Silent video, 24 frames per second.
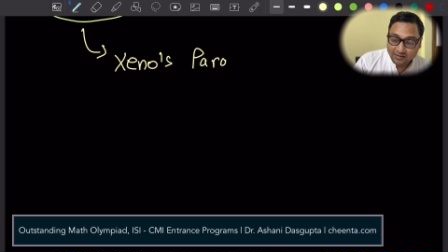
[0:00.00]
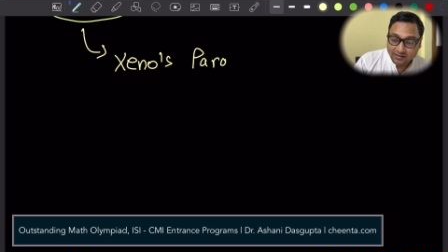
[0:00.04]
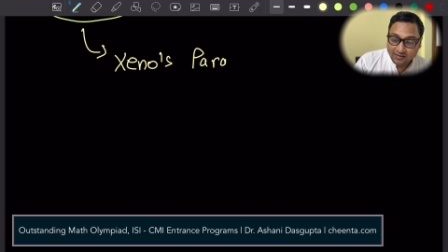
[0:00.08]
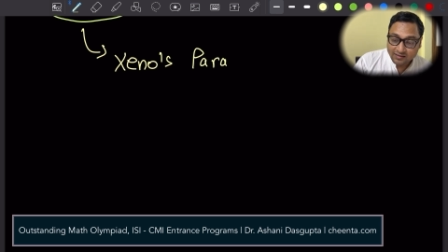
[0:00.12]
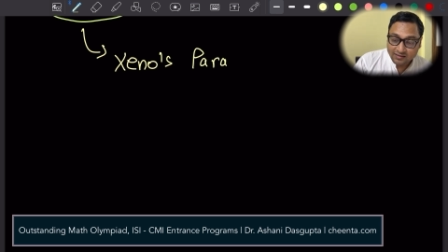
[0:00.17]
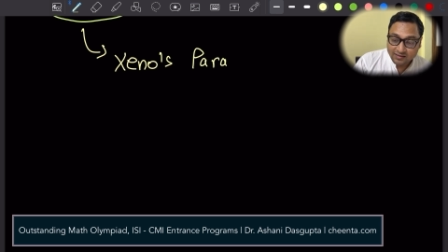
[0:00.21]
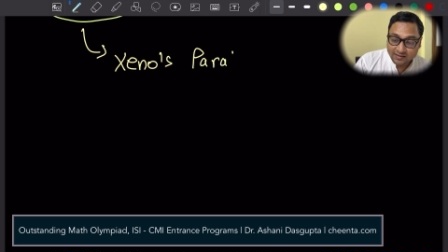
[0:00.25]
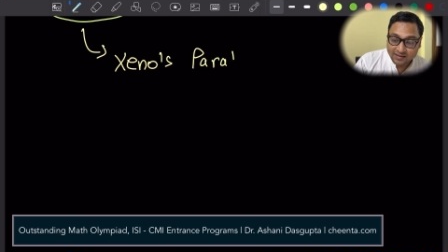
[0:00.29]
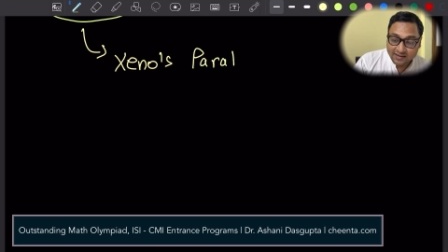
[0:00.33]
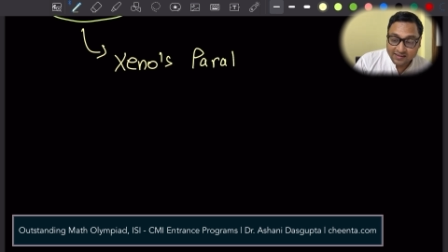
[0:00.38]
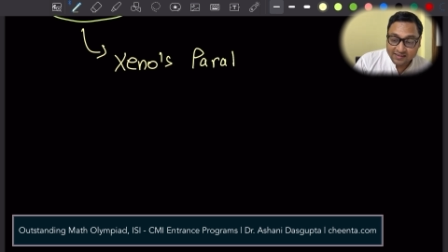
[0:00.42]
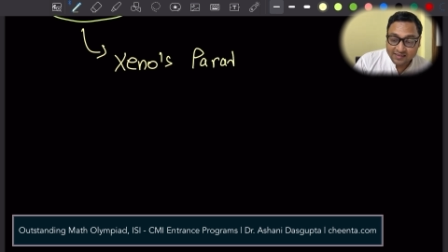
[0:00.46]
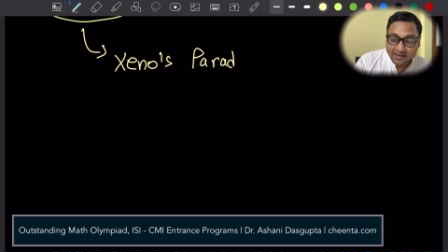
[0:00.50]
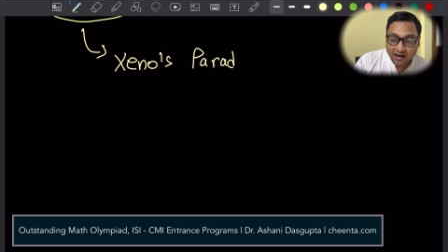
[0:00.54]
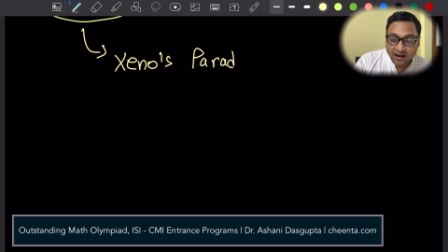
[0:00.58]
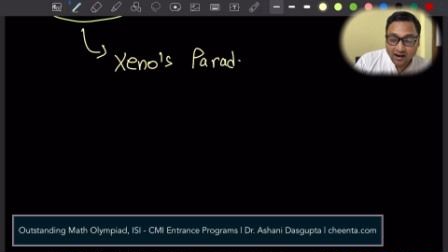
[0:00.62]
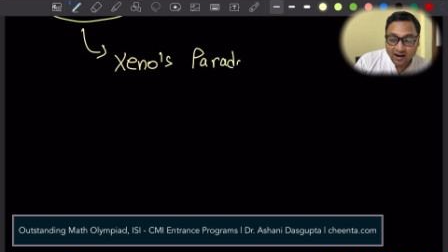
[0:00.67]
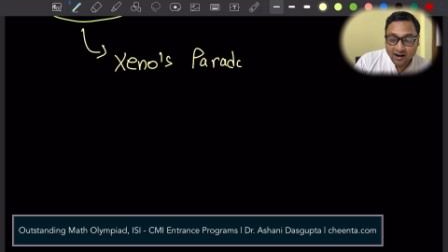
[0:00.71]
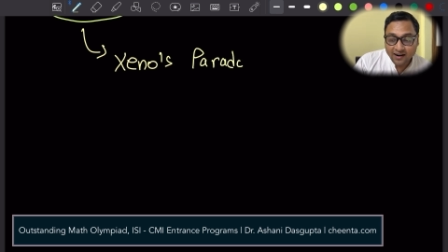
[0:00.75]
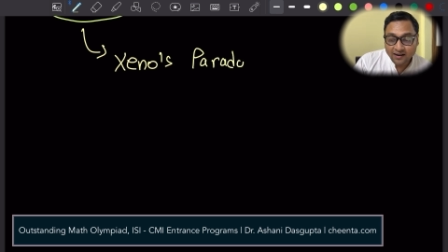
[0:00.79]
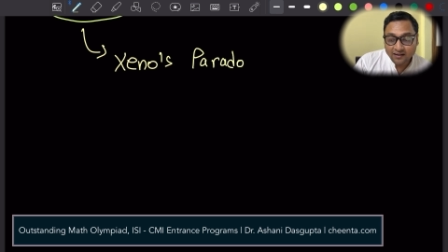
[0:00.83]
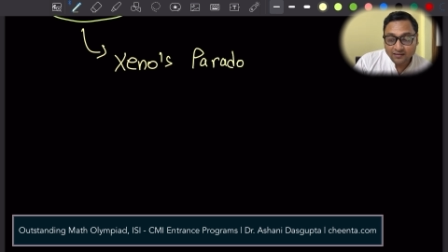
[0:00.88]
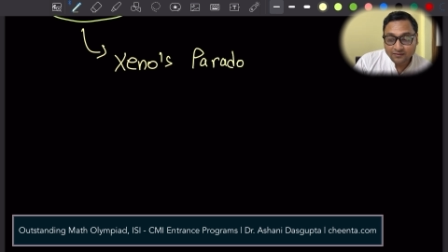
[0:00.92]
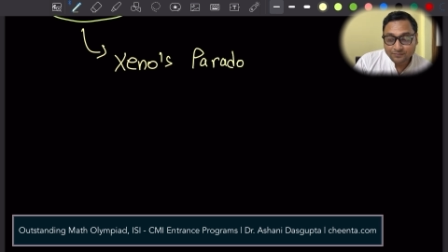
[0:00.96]
These
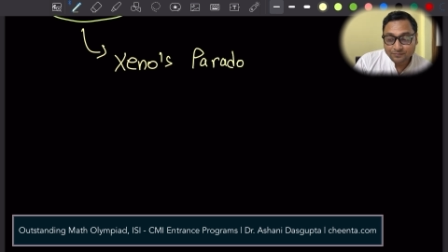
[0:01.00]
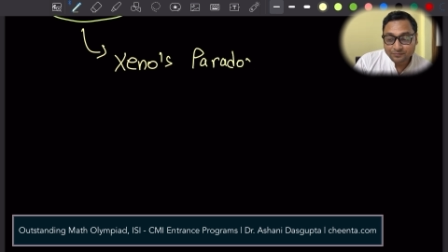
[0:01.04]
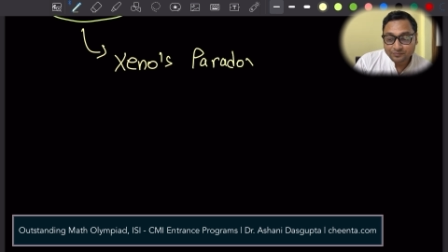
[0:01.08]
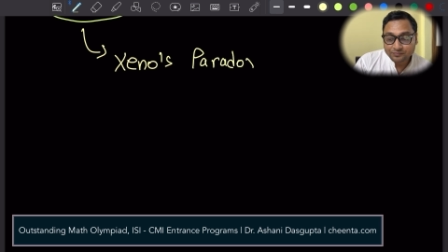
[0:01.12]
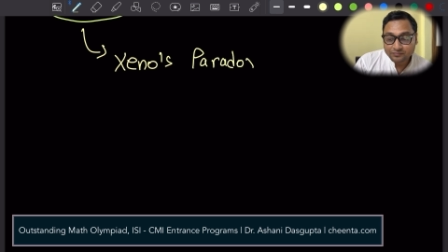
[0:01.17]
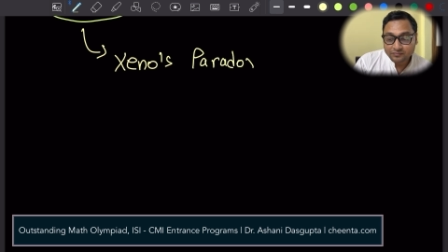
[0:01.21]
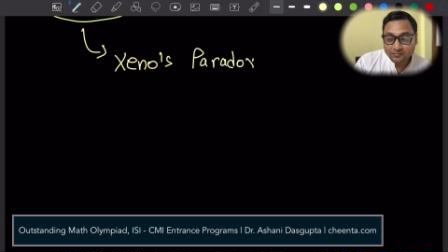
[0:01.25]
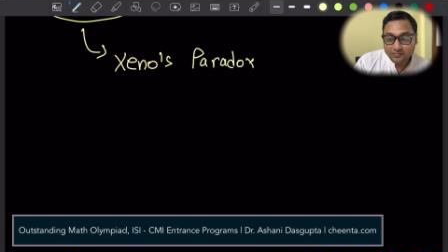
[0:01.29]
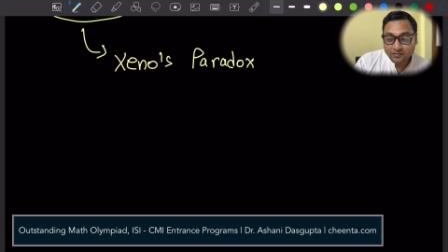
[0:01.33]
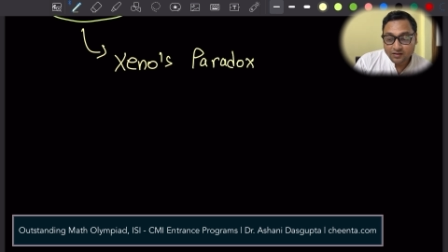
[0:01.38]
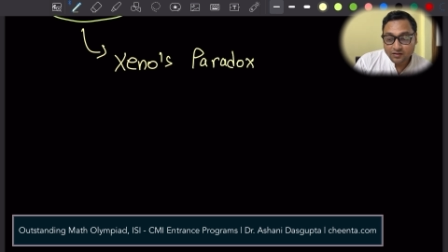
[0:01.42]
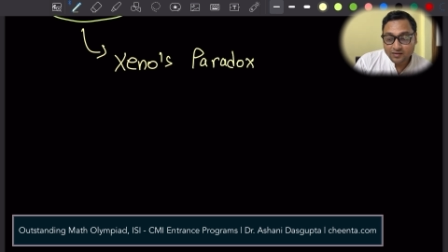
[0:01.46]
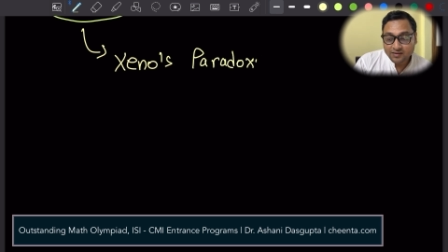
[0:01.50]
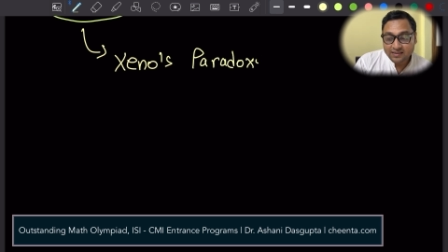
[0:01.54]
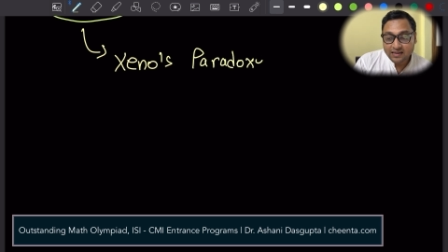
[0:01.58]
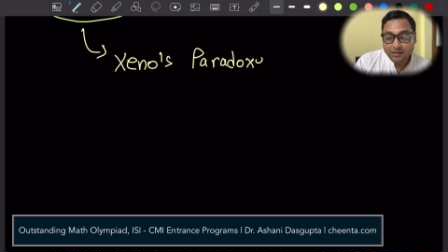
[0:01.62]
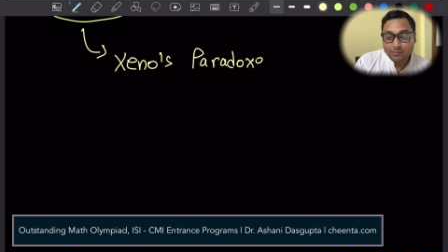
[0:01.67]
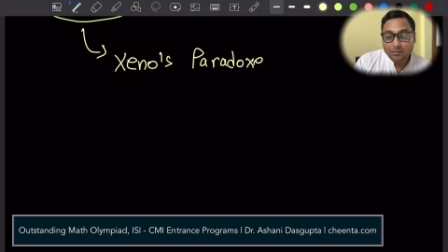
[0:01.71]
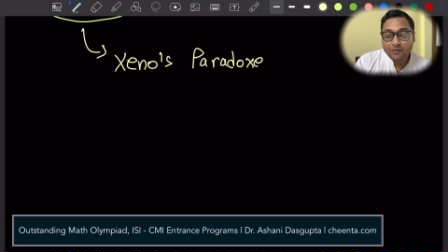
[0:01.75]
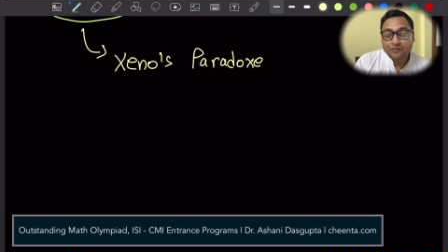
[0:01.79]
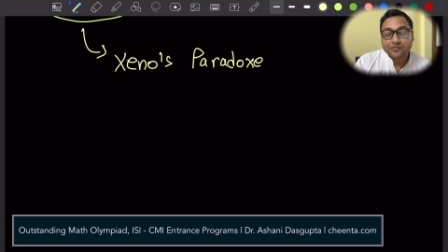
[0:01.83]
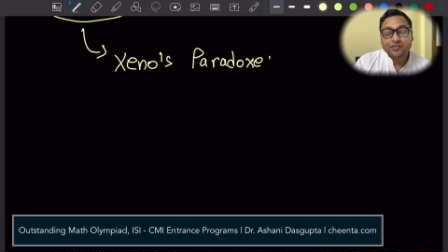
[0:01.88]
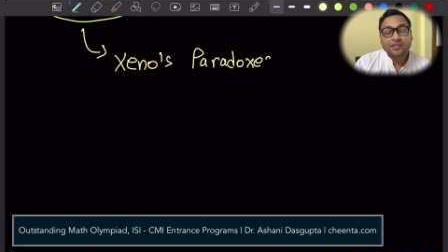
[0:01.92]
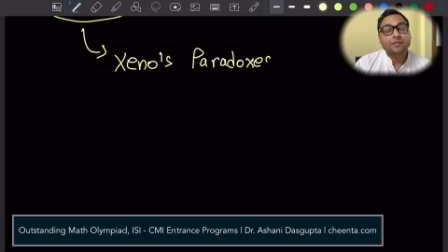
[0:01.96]
are
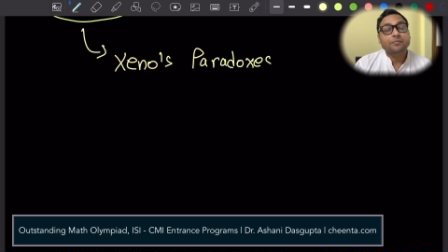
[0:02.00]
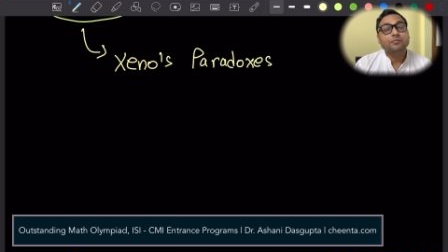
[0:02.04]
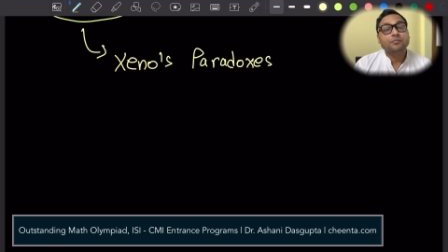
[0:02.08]
some of the